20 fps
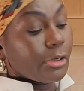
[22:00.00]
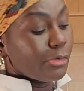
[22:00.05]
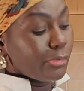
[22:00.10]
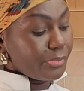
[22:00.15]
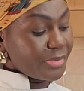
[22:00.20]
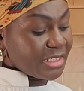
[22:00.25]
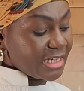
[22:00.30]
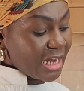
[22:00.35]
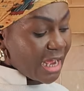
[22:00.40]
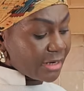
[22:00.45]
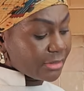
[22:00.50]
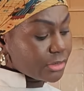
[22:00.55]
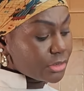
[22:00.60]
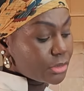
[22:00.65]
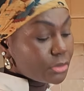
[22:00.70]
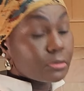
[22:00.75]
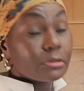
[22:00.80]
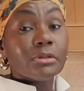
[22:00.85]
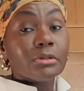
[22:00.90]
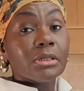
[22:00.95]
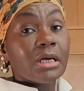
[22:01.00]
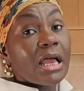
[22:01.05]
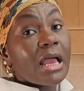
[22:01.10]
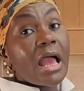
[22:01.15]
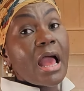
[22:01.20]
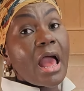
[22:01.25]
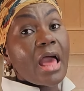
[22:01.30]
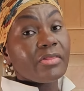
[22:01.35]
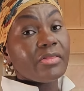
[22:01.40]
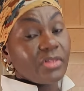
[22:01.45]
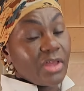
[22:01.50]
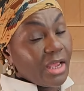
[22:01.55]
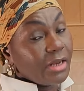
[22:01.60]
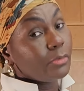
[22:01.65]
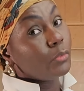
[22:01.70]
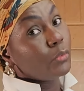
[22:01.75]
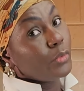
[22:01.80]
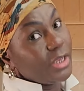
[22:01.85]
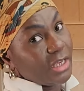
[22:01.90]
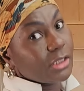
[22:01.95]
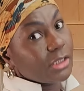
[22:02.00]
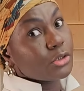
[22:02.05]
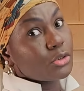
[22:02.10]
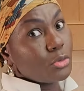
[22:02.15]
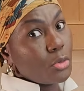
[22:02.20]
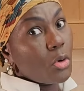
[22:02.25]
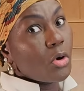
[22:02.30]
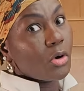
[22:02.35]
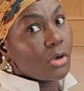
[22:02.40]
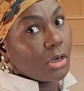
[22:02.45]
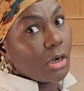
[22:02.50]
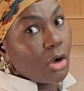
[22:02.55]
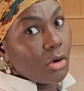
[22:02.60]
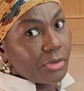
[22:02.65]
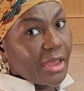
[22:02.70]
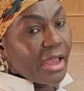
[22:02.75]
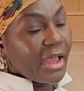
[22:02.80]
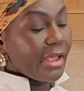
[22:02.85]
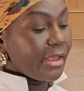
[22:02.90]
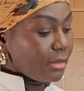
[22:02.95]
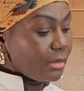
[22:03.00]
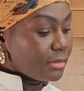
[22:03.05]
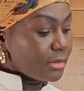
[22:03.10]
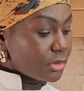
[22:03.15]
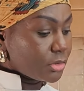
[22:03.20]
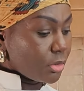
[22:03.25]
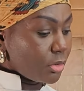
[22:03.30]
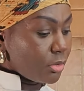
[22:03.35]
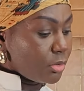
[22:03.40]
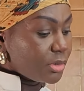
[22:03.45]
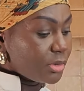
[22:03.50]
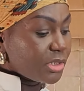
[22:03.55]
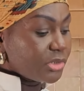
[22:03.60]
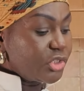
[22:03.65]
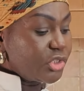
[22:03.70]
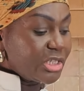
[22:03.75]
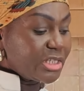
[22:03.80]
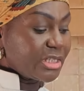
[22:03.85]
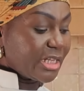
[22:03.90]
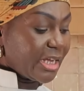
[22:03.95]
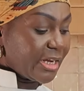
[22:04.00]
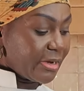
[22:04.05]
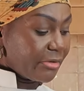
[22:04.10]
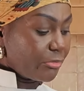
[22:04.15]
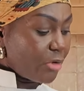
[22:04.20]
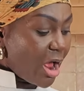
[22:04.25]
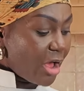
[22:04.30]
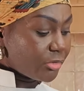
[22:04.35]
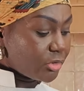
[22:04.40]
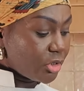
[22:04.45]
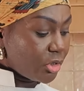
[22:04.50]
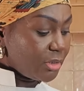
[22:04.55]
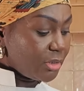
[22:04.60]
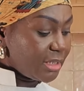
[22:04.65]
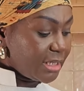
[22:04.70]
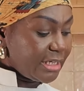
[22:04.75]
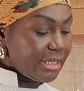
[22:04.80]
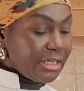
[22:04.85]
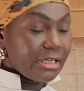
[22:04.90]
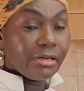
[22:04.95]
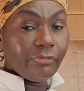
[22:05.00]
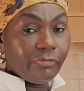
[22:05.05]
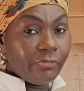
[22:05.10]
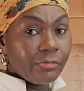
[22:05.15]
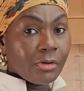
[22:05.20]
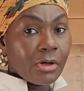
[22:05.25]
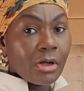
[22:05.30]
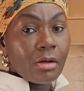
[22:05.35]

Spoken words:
will be done soon and then we can talk. Okay, so just stick around, don't leave.